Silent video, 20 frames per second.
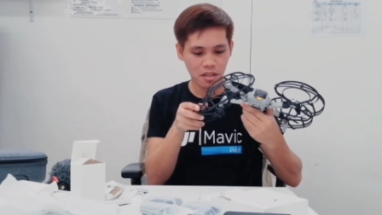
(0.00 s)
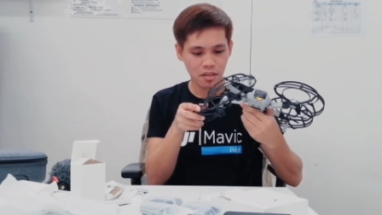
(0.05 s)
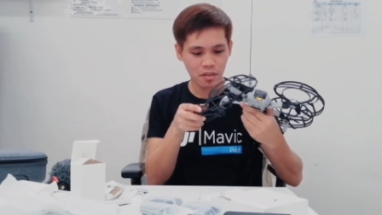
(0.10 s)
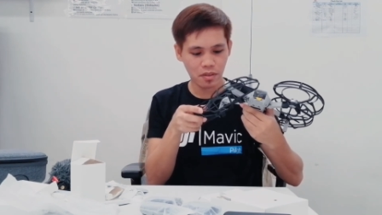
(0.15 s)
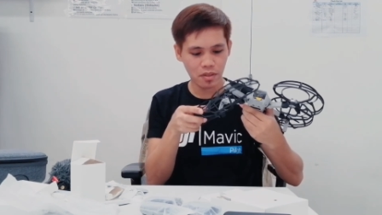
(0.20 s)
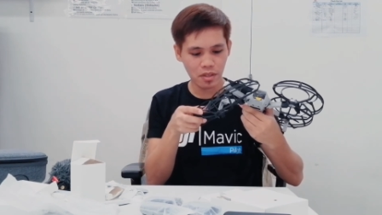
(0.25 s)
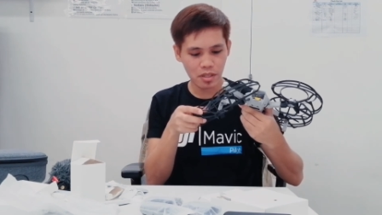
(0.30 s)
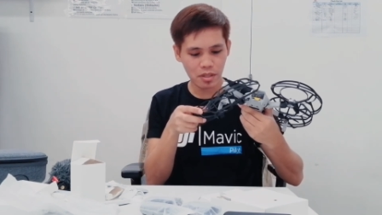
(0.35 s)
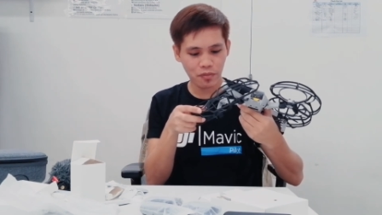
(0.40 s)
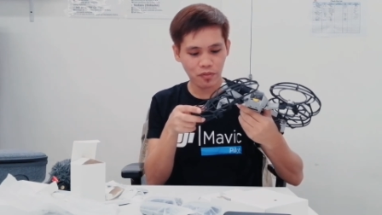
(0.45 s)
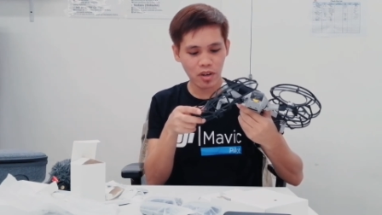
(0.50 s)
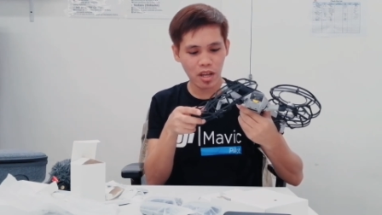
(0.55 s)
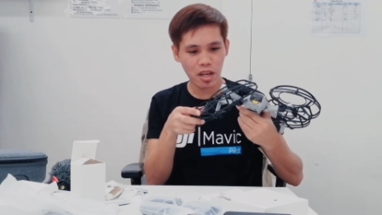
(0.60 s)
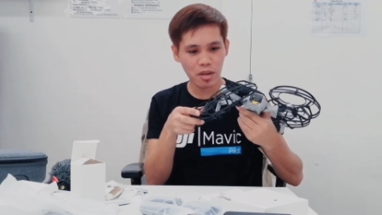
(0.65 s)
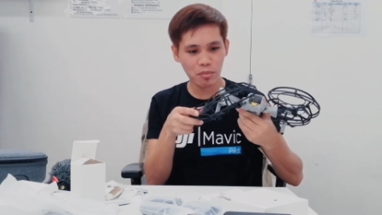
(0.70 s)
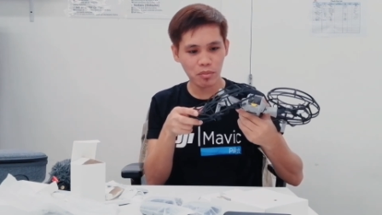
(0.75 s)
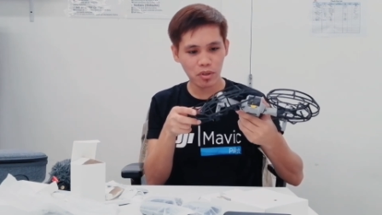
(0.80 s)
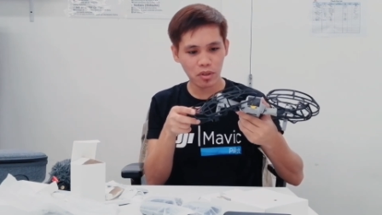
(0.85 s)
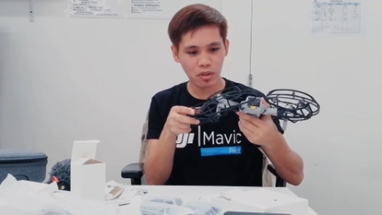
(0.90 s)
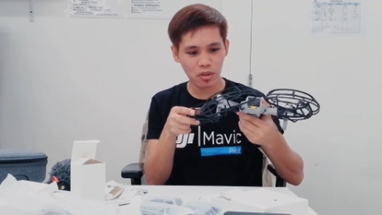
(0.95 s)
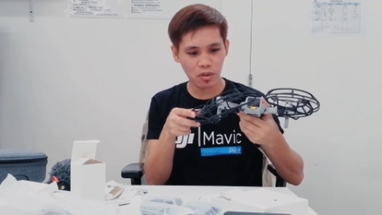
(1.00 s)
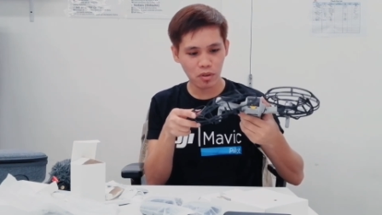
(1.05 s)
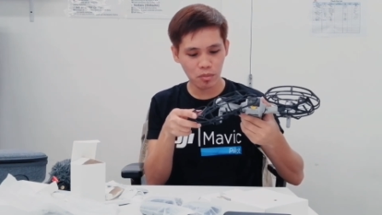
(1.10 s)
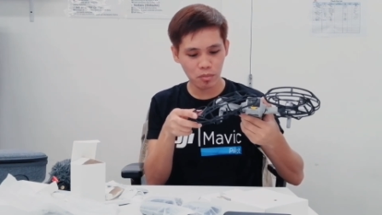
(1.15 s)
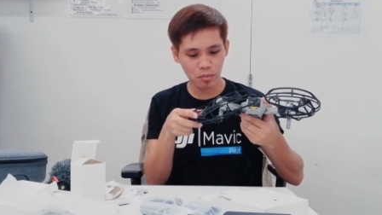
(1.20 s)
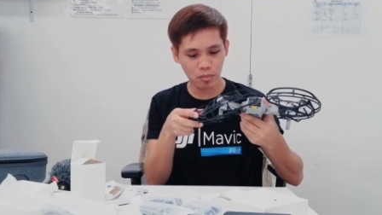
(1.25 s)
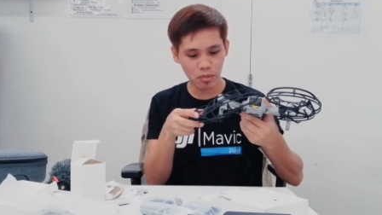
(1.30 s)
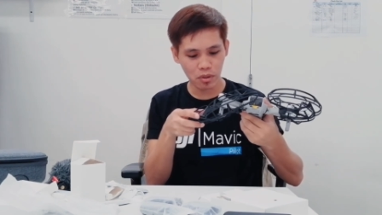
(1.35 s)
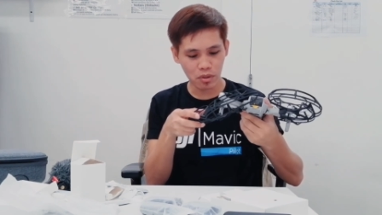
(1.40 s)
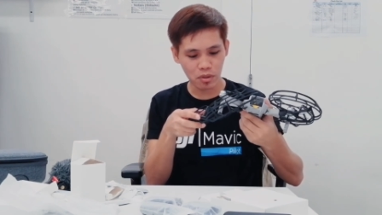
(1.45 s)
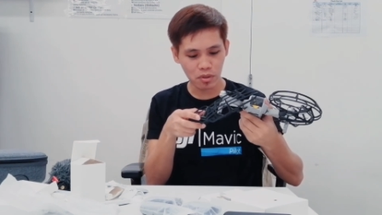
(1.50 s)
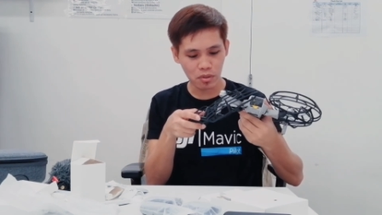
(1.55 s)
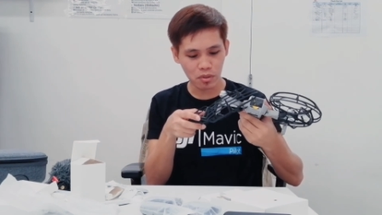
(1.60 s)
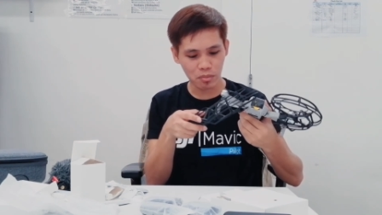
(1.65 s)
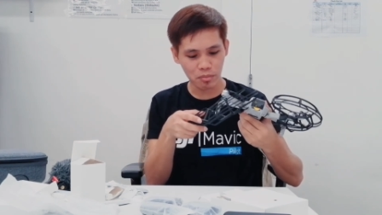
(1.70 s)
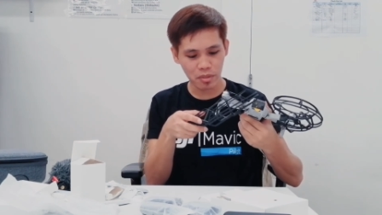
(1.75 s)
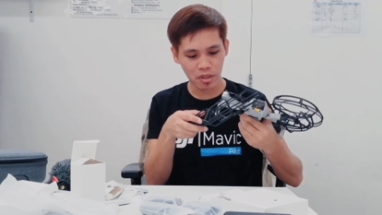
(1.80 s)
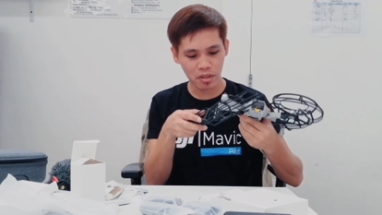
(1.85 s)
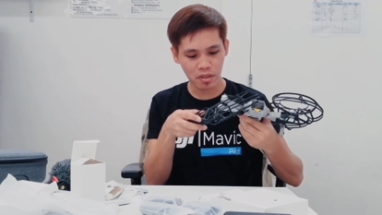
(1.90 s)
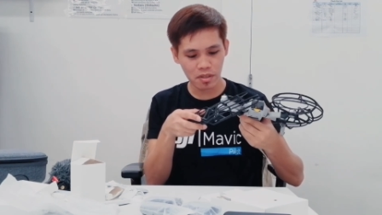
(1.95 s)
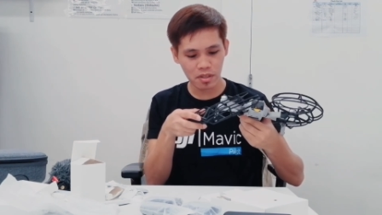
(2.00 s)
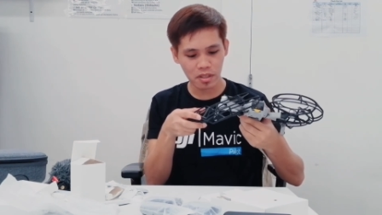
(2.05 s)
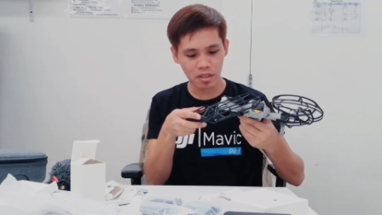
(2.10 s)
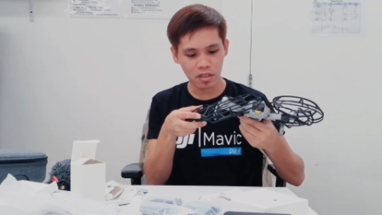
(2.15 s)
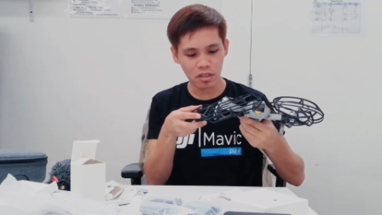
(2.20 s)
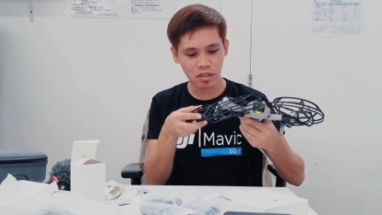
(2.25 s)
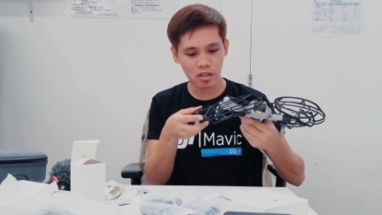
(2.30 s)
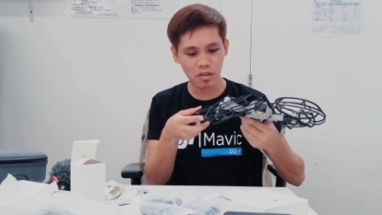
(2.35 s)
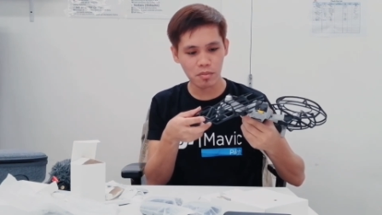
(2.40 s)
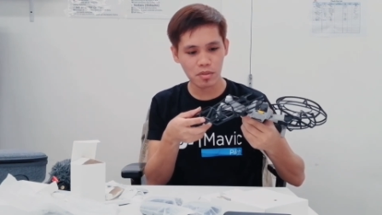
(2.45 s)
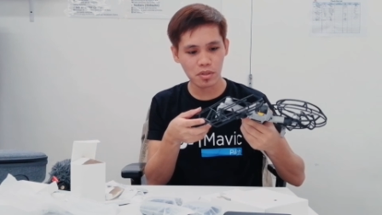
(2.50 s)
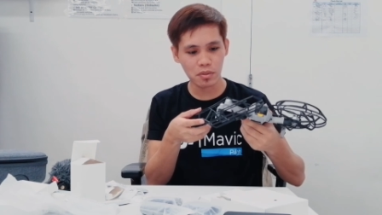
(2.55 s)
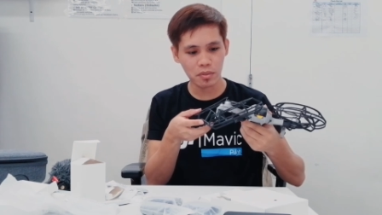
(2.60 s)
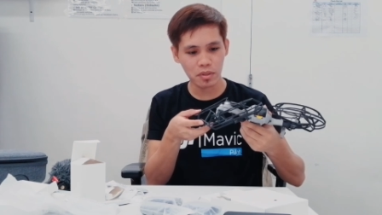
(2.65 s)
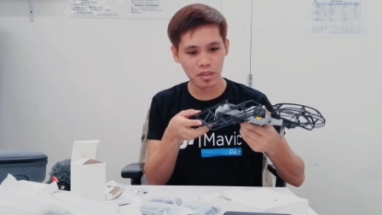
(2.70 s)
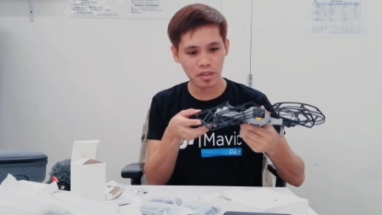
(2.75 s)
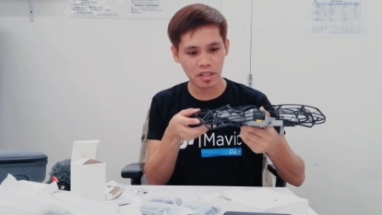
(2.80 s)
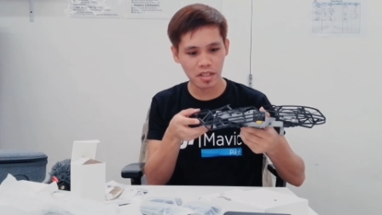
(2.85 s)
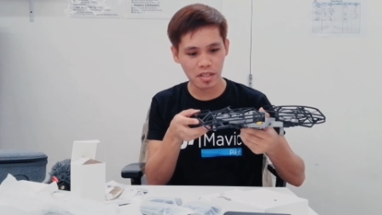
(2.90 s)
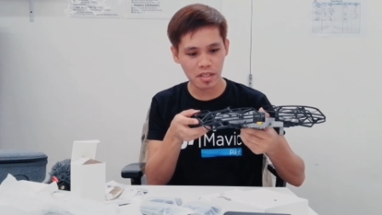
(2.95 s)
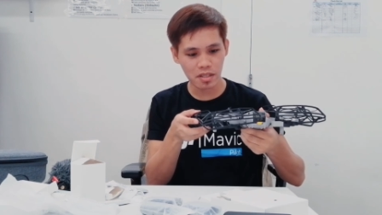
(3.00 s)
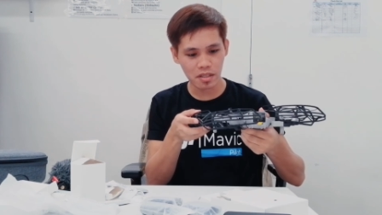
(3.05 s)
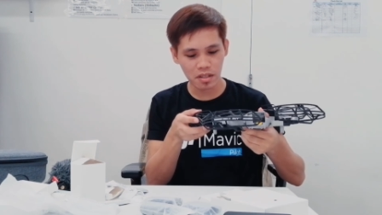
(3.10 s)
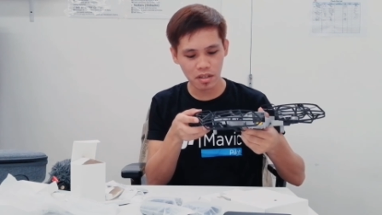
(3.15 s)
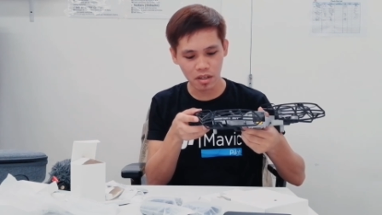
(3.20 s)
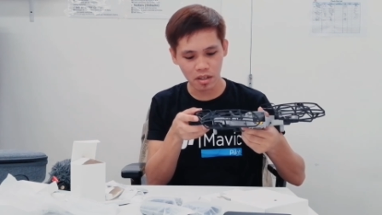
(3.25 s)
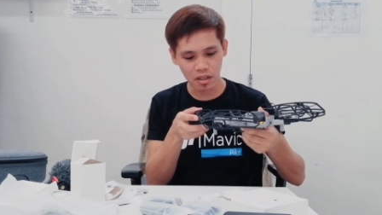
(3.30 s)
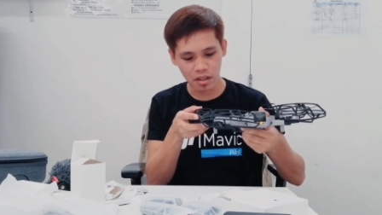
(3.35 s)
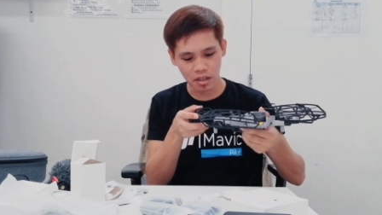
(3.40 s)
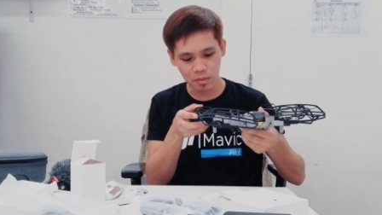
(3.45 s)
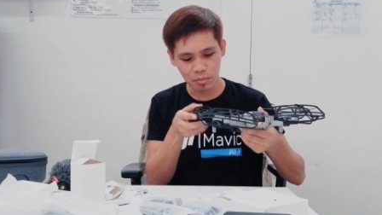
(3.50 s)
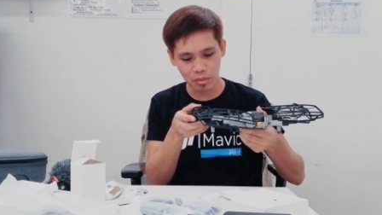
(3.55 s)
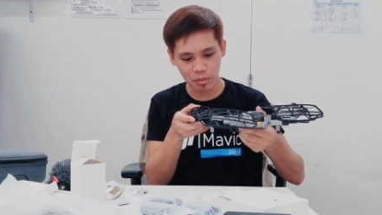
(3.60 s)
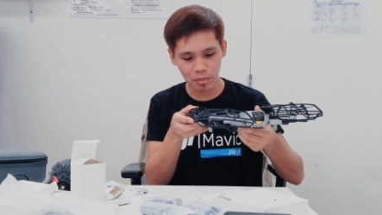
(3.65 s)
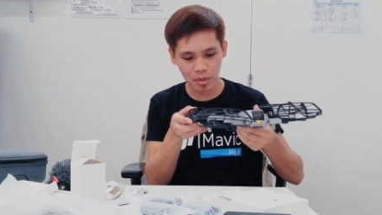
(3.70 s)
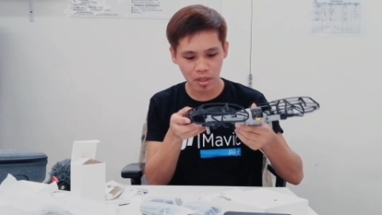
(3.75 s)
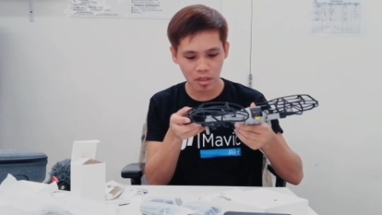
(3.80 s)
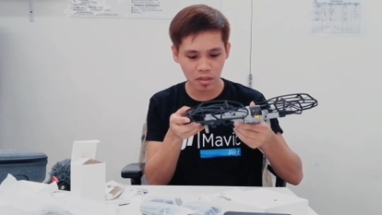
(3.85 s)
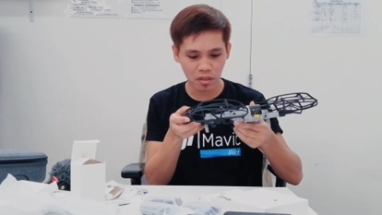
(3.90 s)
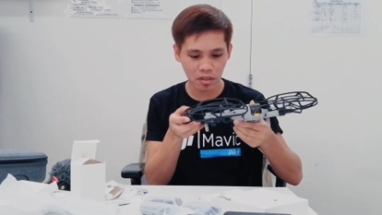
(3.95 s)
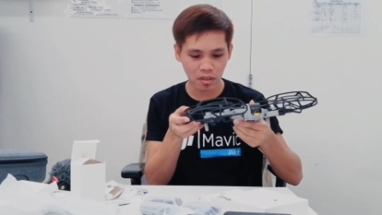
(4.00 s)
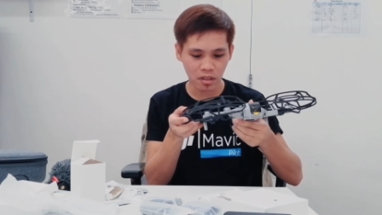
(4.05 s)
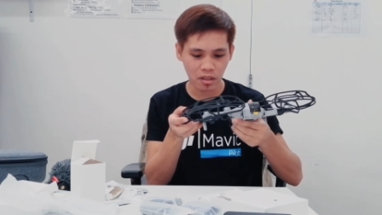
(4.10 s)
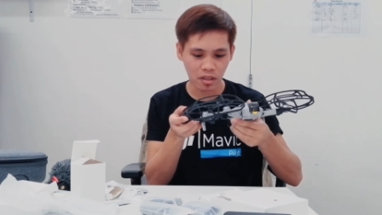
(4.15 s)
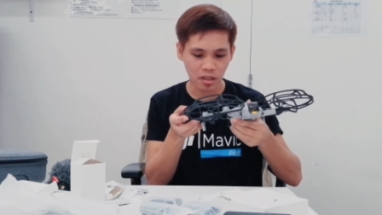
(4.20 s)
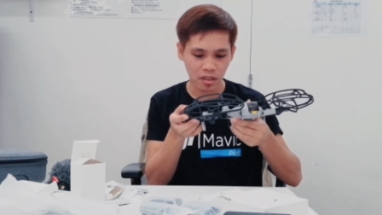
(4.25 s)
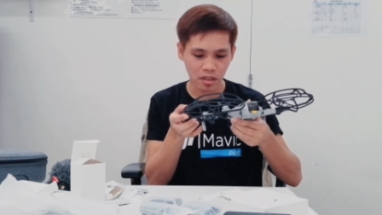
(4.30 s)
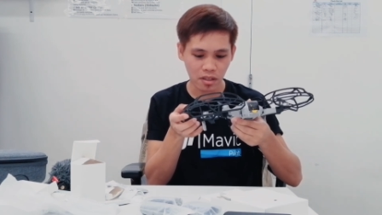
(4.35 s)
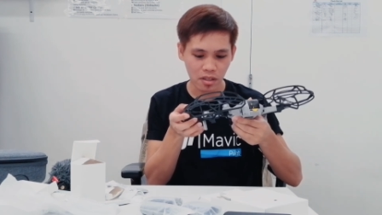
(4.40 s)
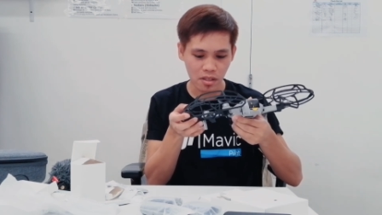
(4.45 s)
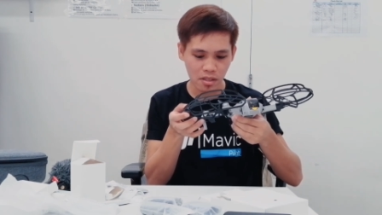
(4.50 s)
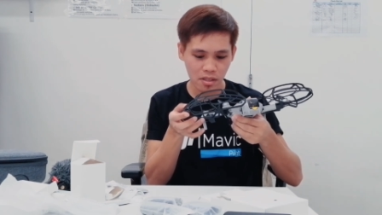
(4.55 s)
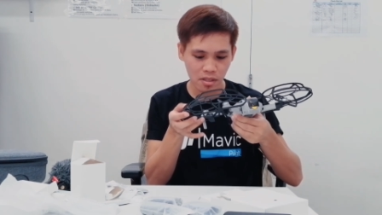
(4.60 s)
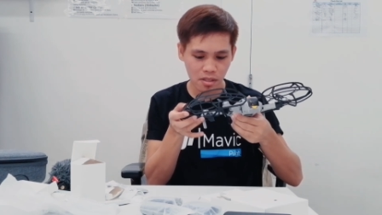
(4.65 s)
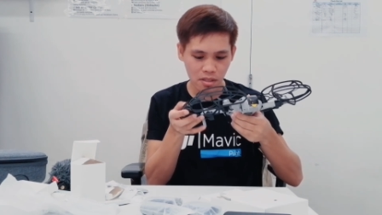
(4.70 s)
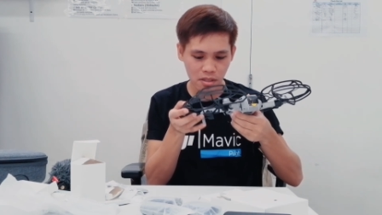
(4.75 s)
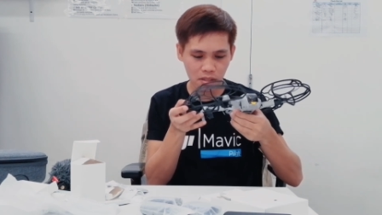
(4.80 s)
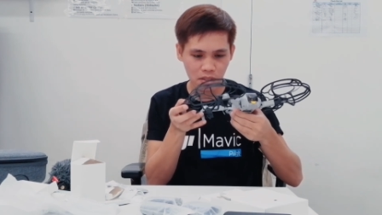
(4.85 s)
this Fly More combo, because it comes with these propeller guards.